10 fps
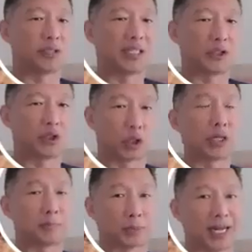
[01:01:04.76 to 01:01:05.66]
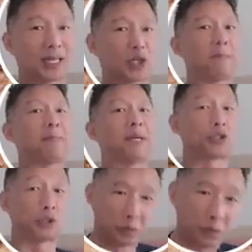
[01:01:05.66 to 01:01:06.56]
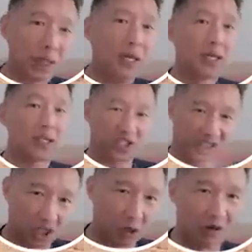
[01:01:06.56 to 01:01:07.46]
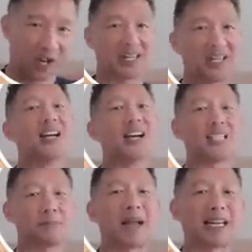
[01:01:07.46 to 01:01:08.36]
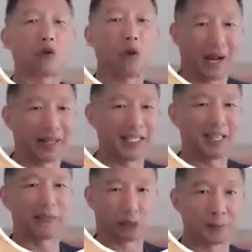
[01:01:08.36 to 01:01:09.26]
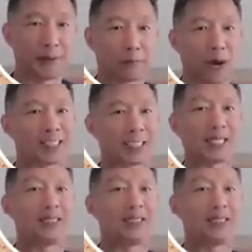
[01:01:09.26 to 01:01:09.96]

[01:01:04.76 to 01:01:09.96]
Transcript: eager to go into production, but to secure as many quality fluorspar projects in